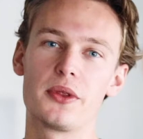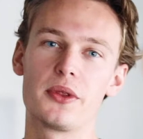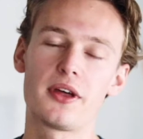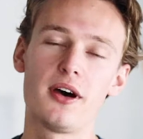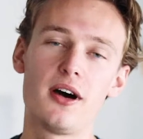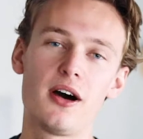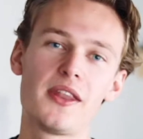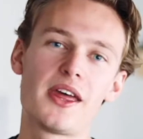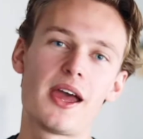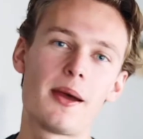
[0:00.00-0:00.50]

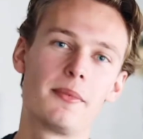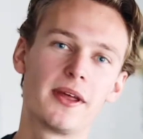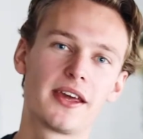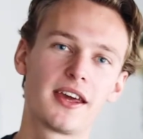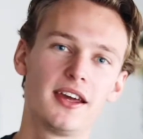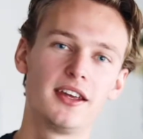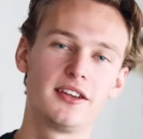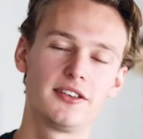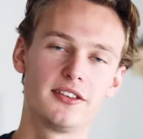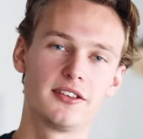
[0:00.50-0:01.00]
With all the
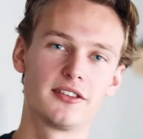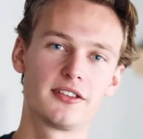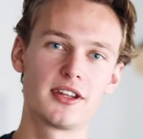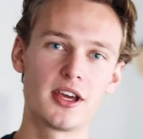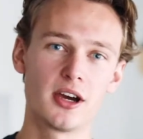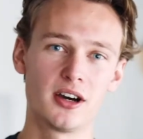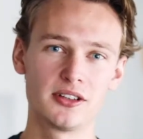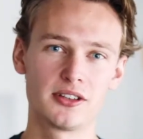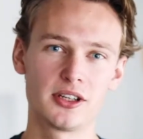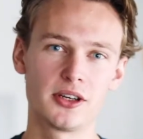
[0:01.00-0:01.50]

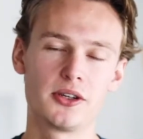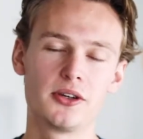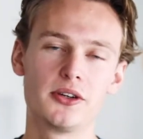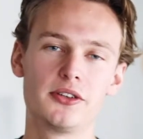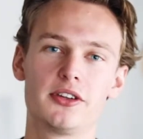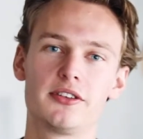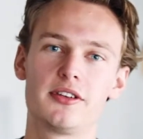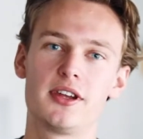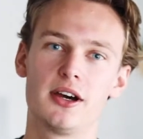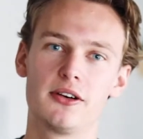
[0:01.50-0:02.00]
applications the hotel
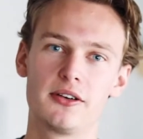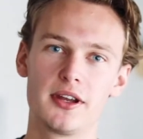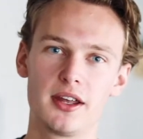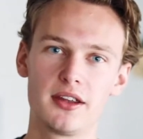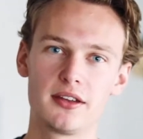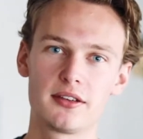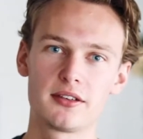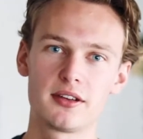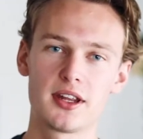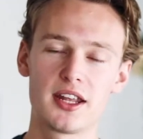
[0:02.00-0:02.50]
uses
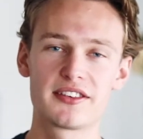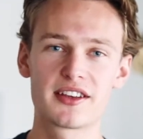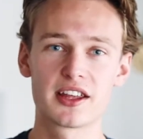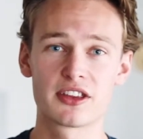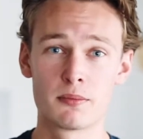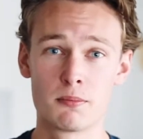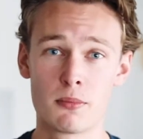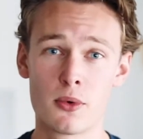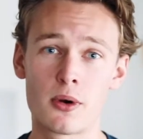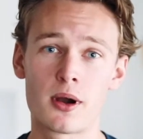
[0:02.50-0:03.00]
nowadays, it
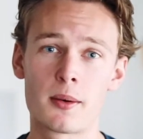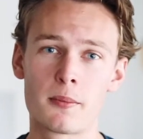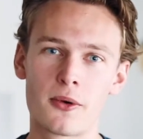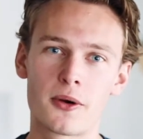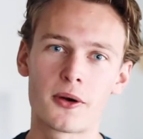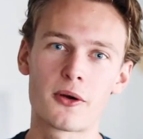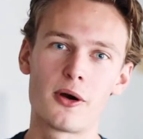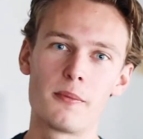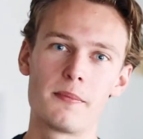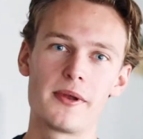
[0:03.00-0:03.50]
gets more and
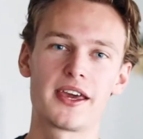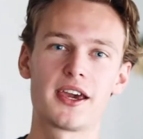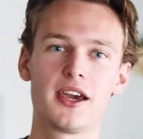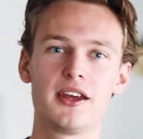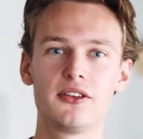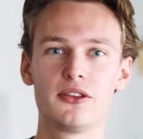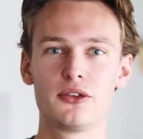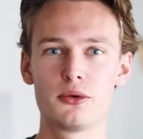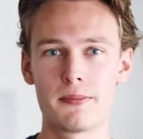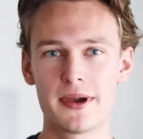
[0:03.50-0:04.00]
more
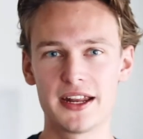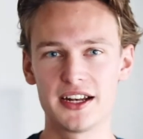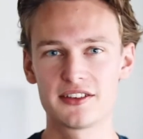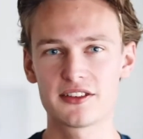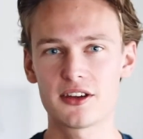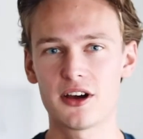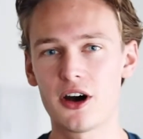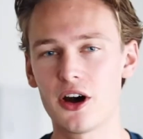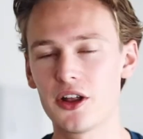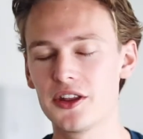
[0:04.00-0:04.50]
complicated to
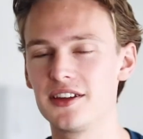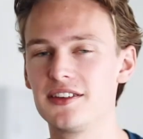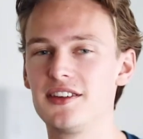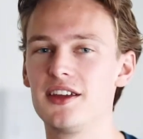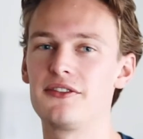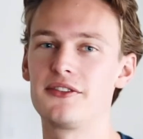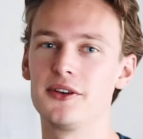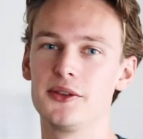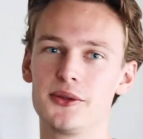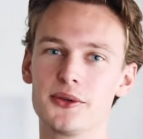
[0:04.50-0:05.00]
manage all
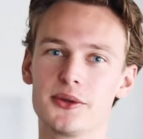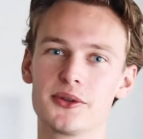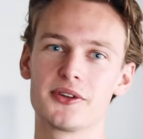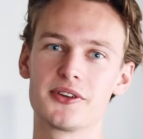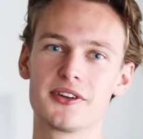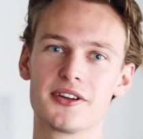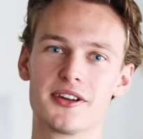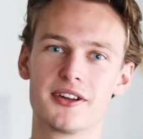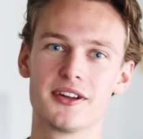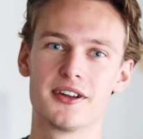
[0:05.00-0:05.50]
these different
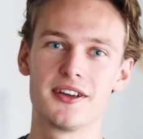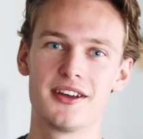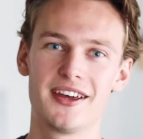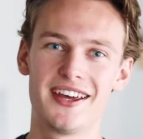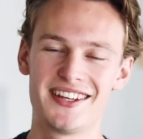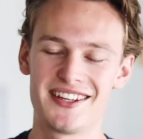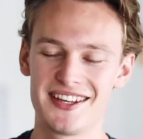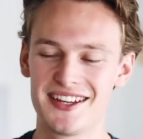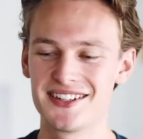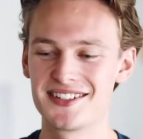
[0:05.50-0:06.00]
tools.
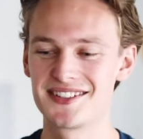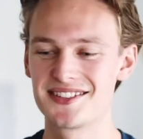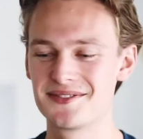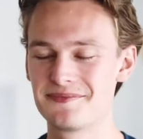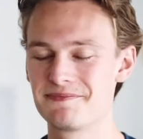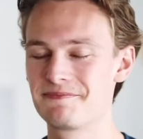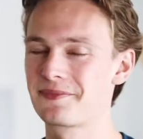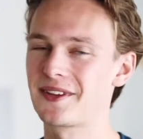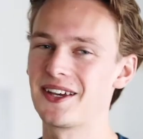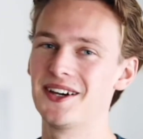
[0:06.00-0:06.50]
And
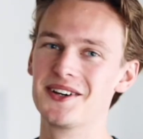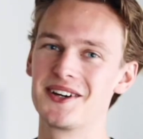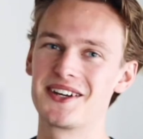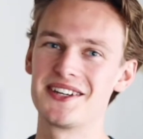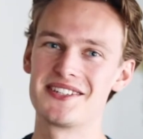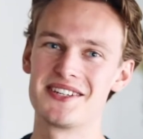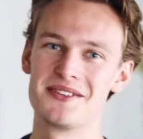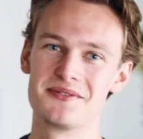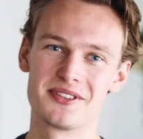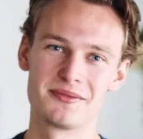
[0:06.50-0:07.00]
yes,
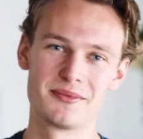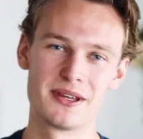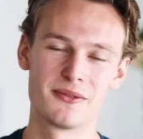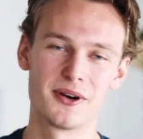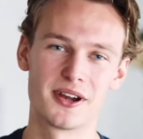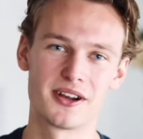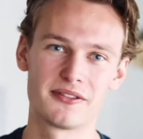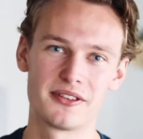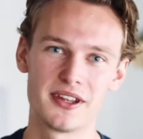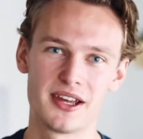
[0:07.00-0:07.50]
Oaky seems to be
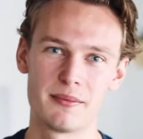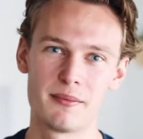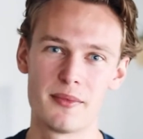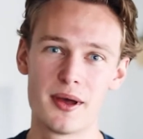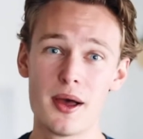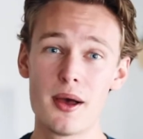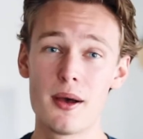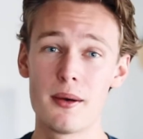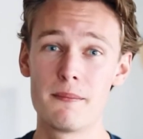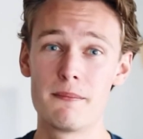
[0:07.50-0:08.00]
one of
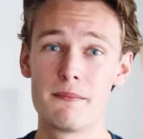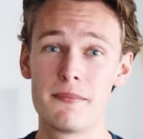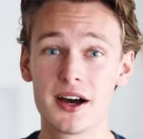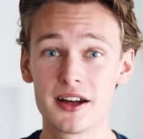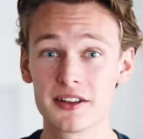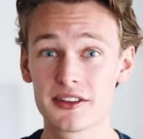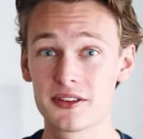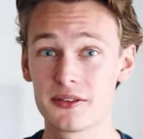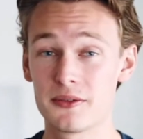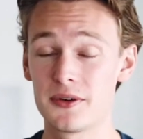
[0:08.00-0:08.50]
them.
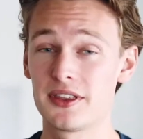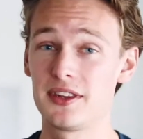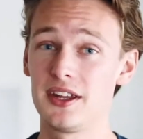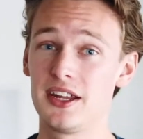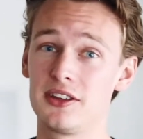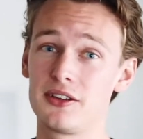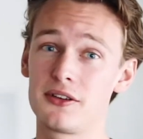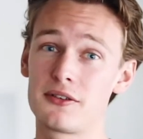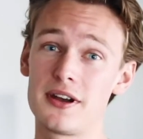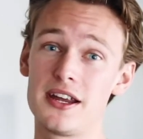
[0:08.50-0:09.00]
But with
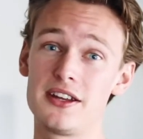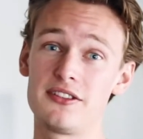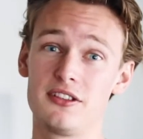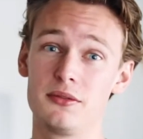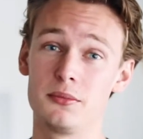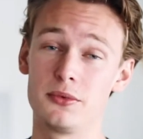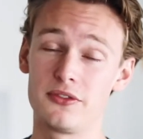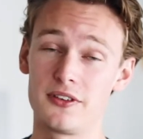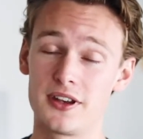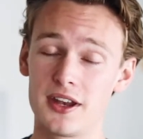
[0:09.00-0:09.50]
an
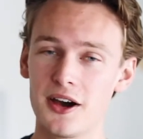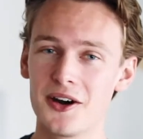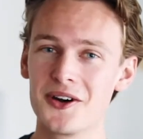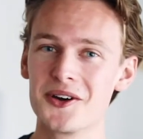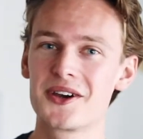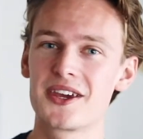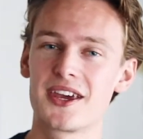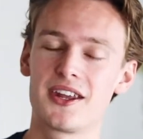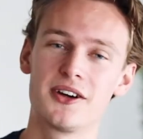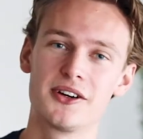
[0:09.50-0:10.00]
integration between
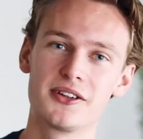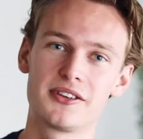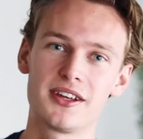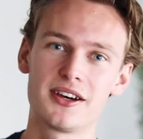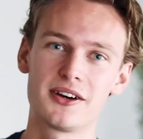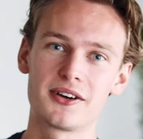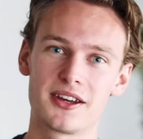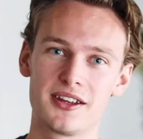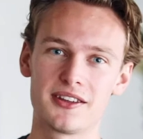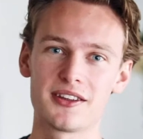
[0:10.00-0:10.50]
Oaky and
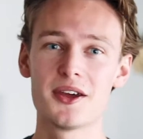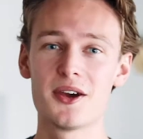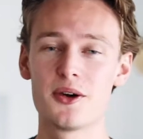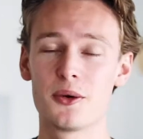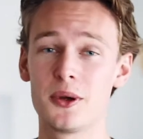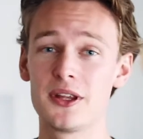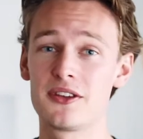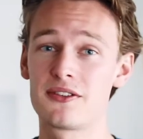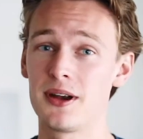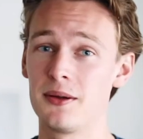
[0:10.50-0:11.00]
HotelKit,
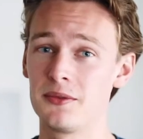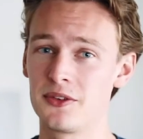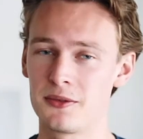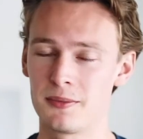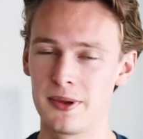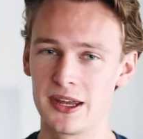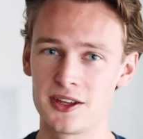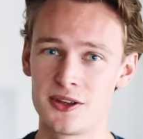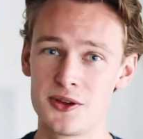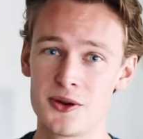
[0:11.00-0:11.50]
we're trying
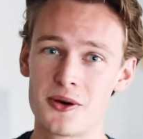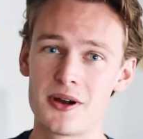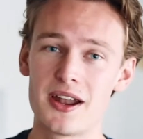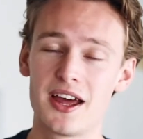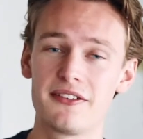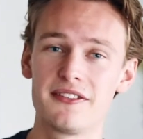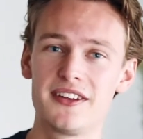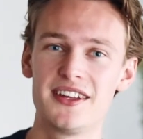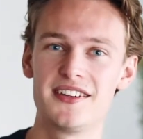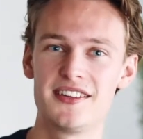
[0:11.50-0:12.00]
to make
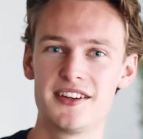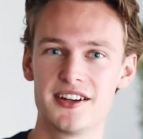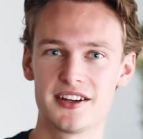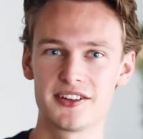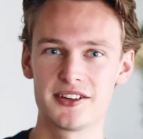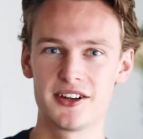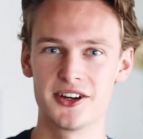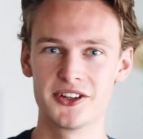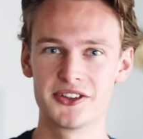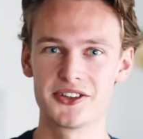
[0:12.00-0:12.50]
your life
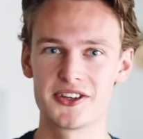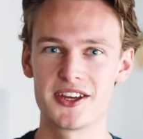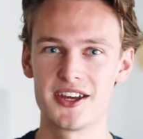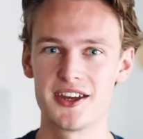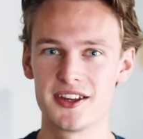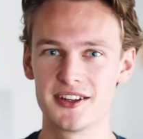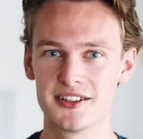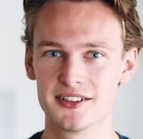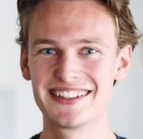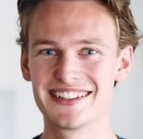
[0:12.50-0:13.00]
easier as an
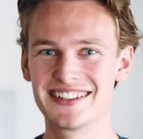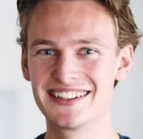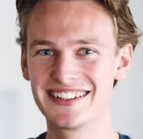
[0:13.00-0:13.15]
hotelier.